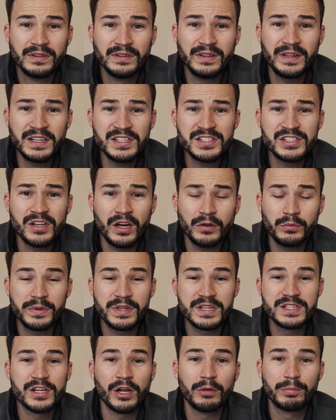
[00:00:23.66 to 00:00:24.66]
Let us start with
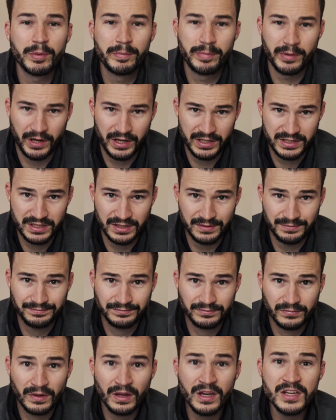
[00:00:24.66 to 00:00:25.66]
the sole proprietor.
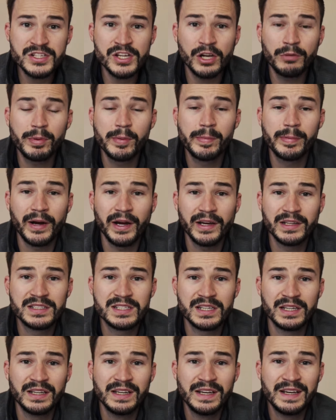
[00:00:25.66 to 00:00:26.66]
A sole
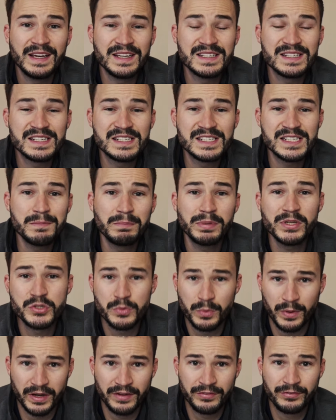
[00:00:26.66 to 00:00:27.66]
proprietor is the
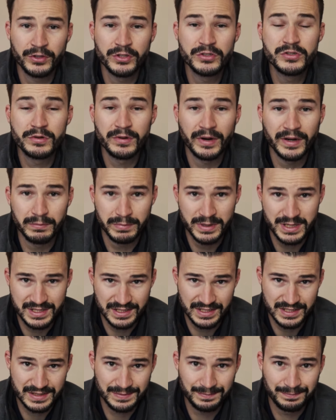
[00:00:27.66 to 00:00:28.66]
simplest way for you to run a
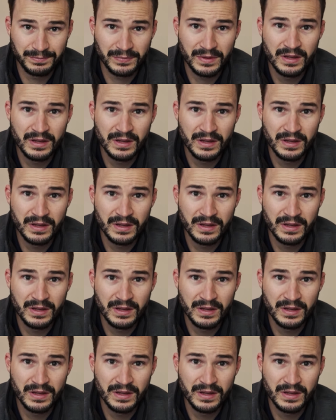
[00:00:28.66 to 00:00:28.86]
business.